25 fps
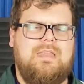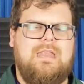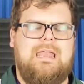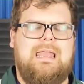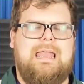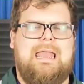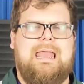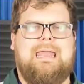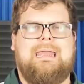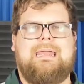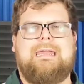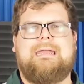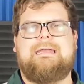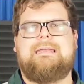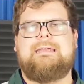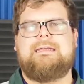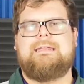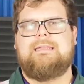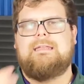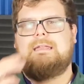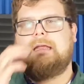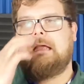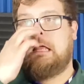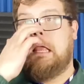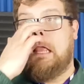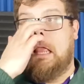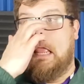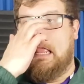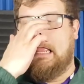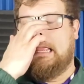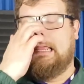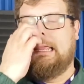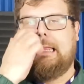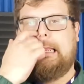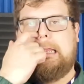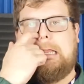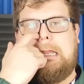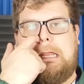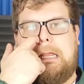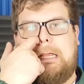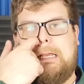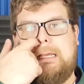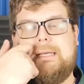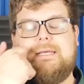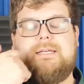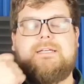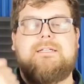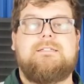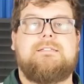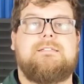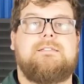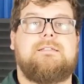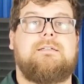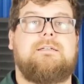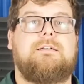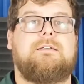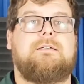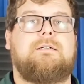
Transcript: And it is